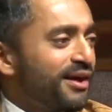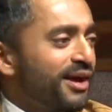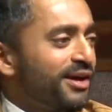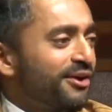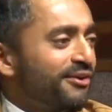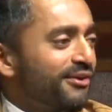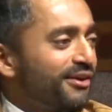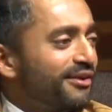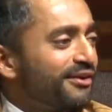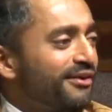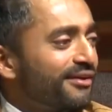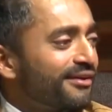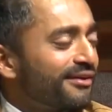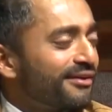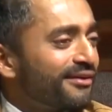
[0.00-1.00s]

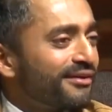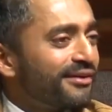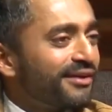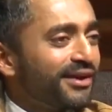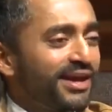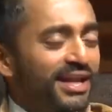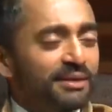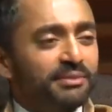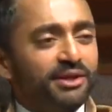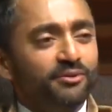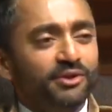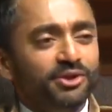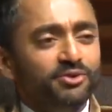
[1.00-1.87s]
And I'm like, well,